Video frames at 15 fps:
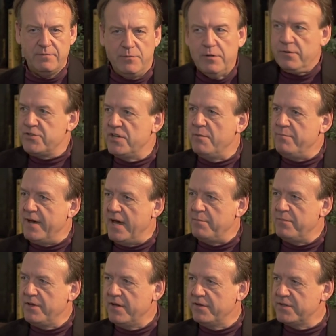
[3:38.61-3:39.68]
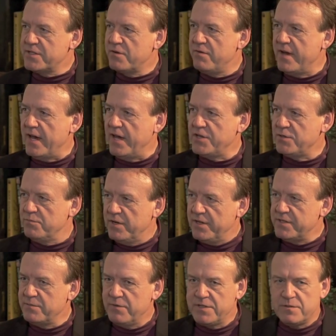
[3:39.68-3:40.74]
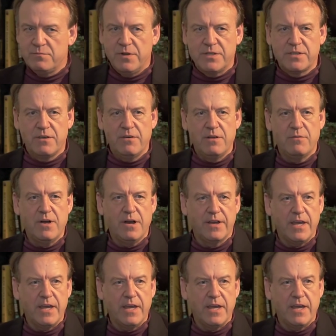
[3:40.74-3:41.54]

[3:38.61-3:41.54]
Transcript: We all jump up, we hear this crash. What is what's what's going wrong?